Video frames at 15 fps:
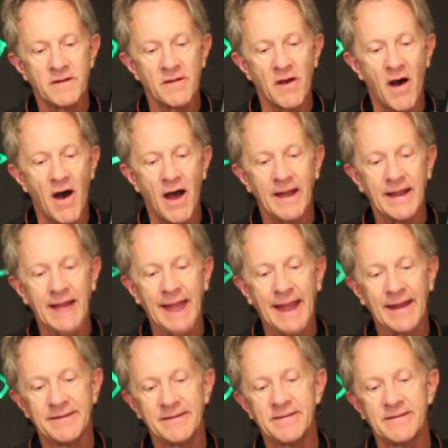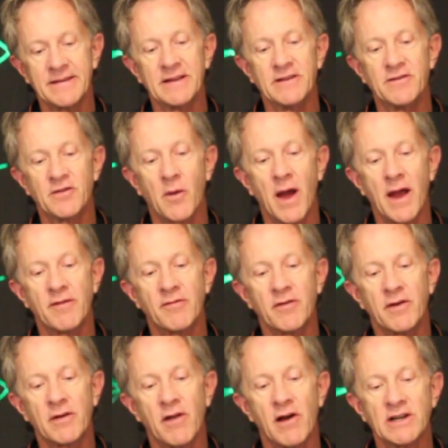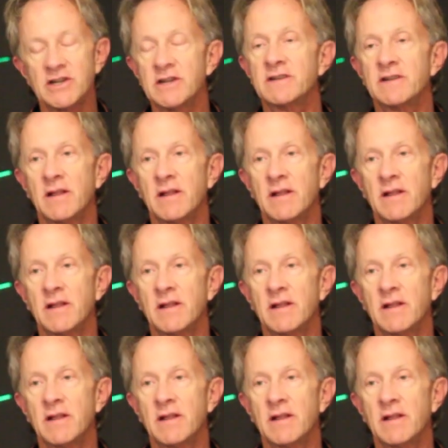to the IAC driver Logic